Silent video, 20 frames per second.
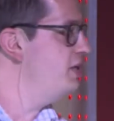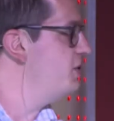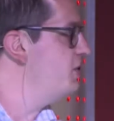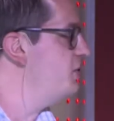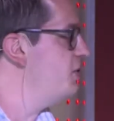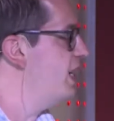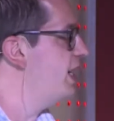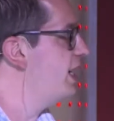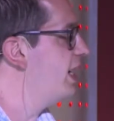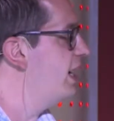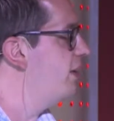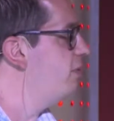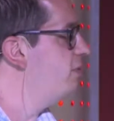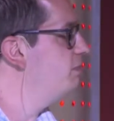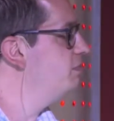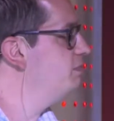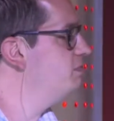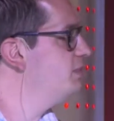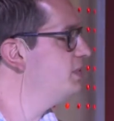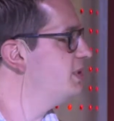the checkout.
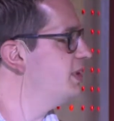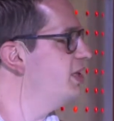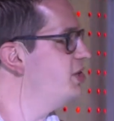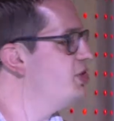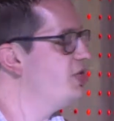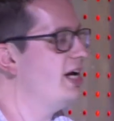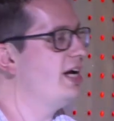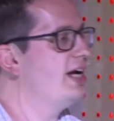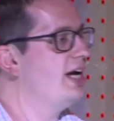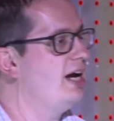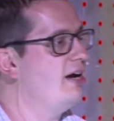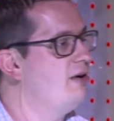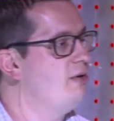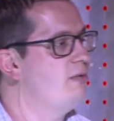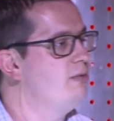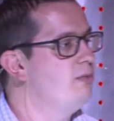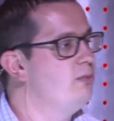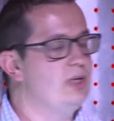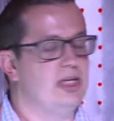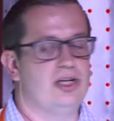So the checkout,
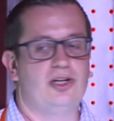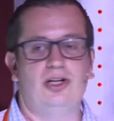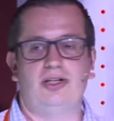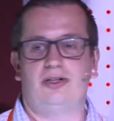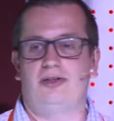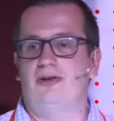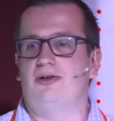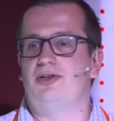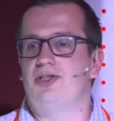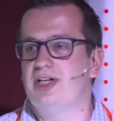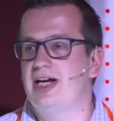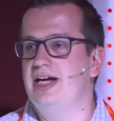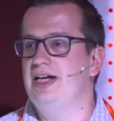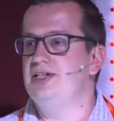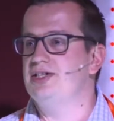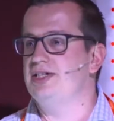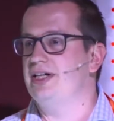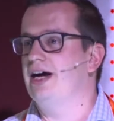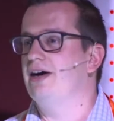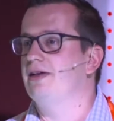we could not
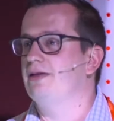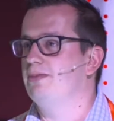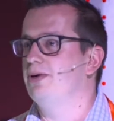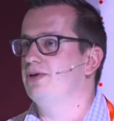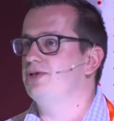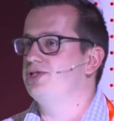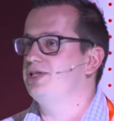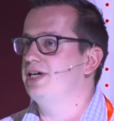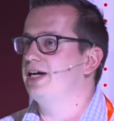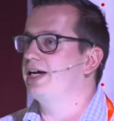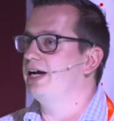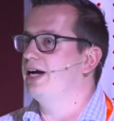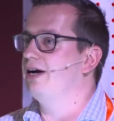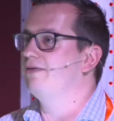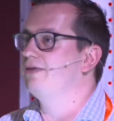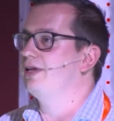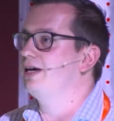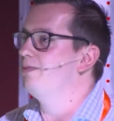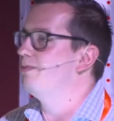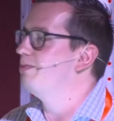change the out-of-the-box checkout.
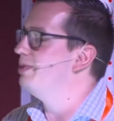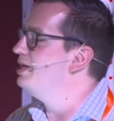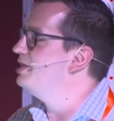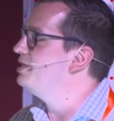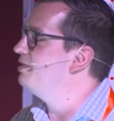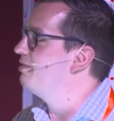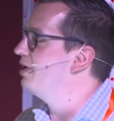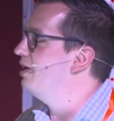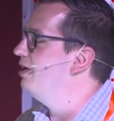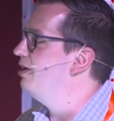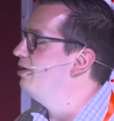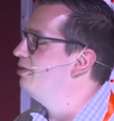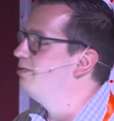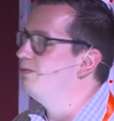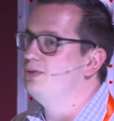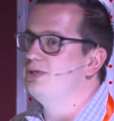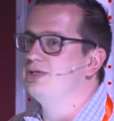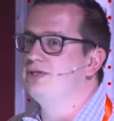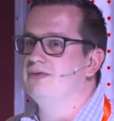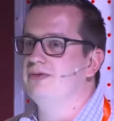That piece of code
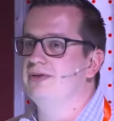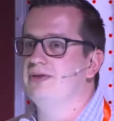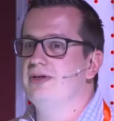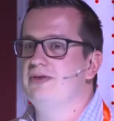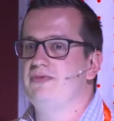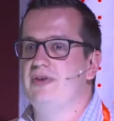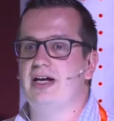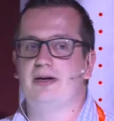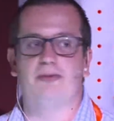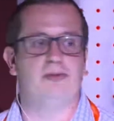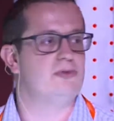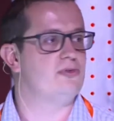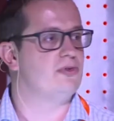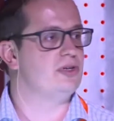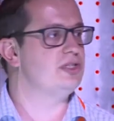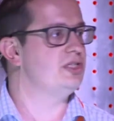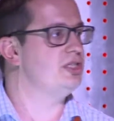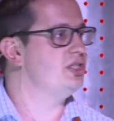was not available for us to